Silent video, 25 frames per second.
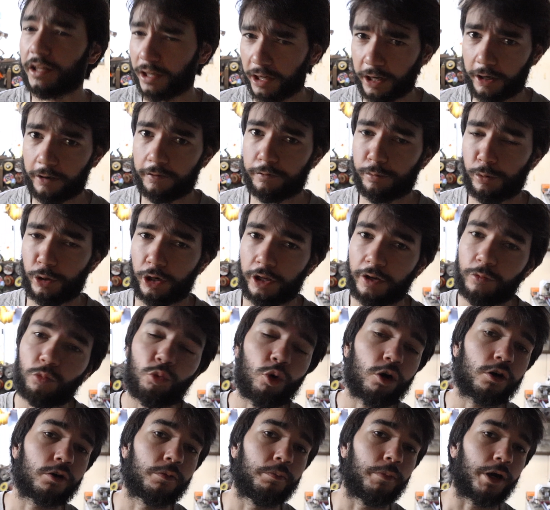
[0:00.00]
G'day everybody and
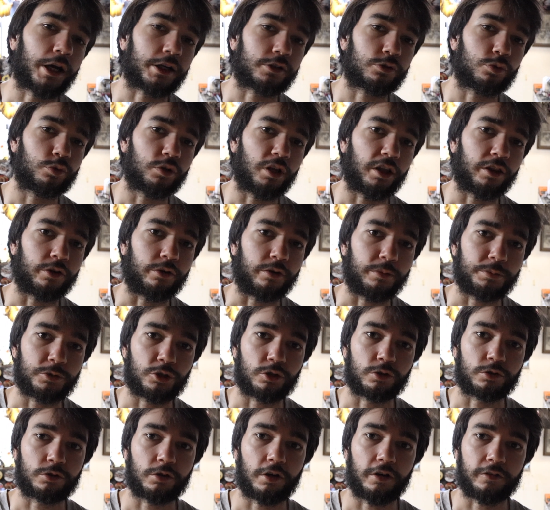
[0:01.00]
welcome back to another
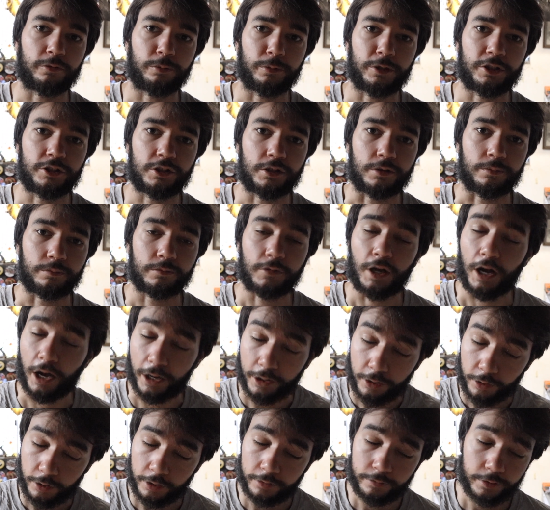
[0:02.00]
episode of Craft by Tip. I
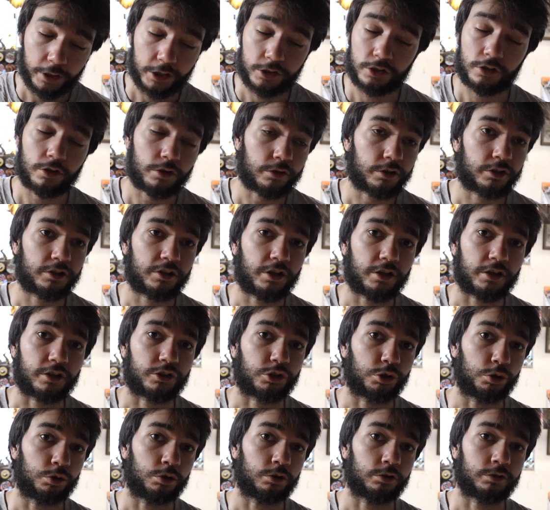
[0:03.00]
know I've actually already done a
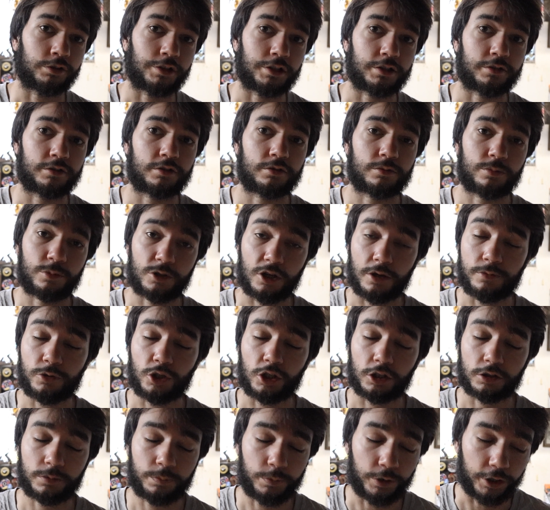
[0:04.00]
short on this
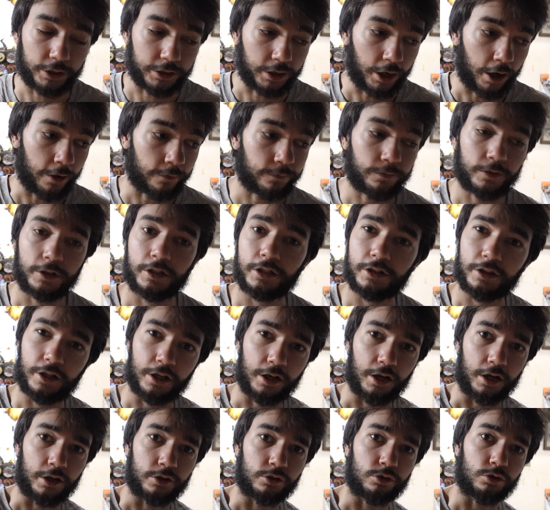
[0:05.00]
subject, but I figured
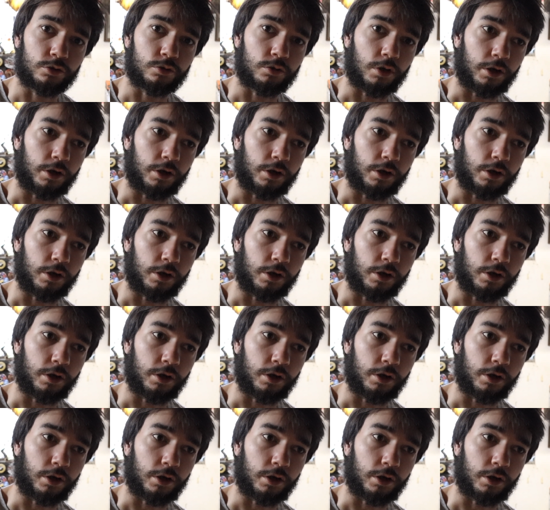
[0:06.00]
that I'd do